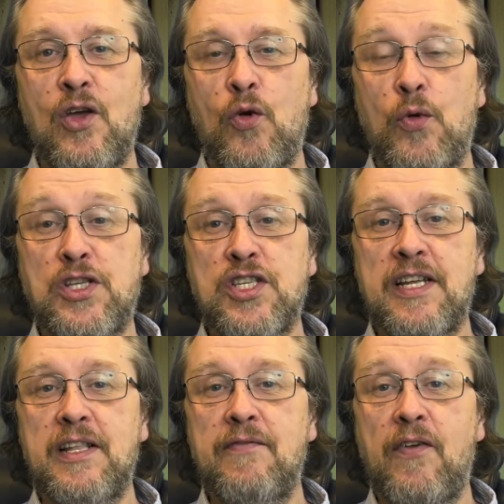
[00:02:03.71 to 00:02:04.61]
which
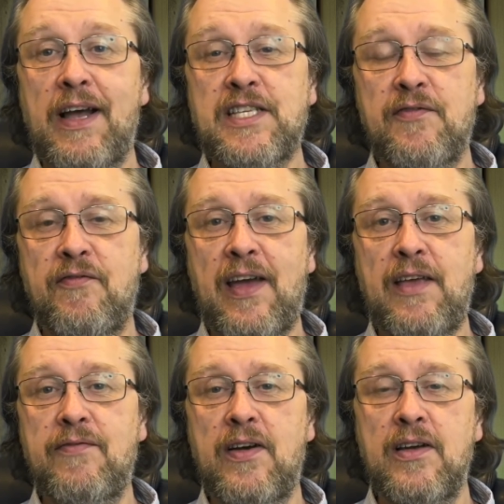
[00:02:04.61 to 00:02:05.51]
signifies
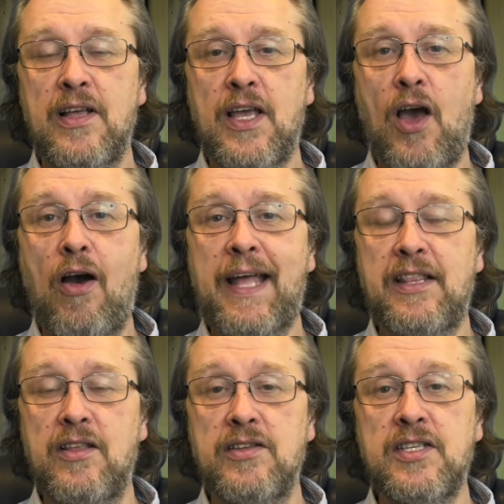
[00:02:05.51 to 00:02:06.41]
favor,
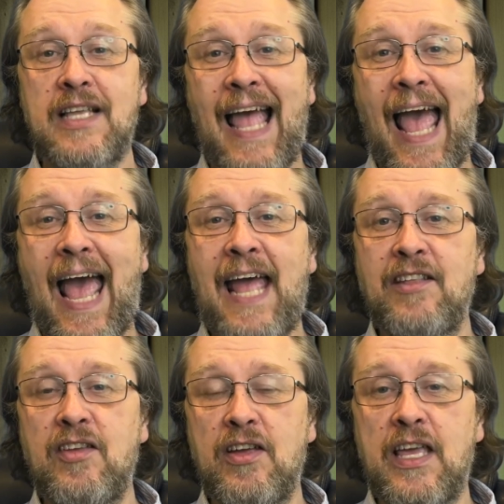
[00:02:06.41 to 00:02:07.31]
kindness, and
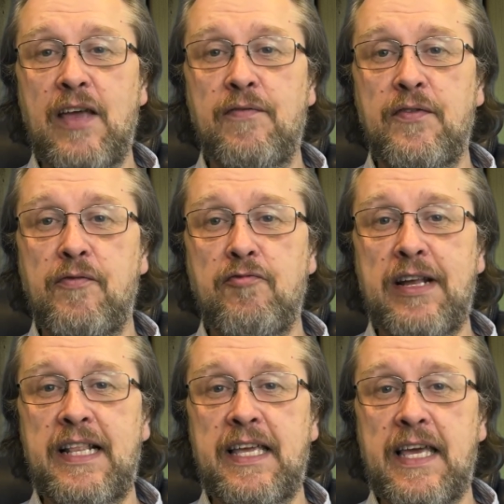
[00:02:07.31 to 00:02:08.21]
a gift
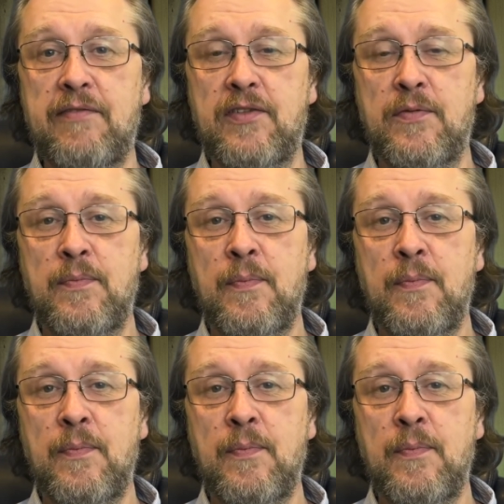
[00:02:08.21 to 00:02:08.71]
freely given.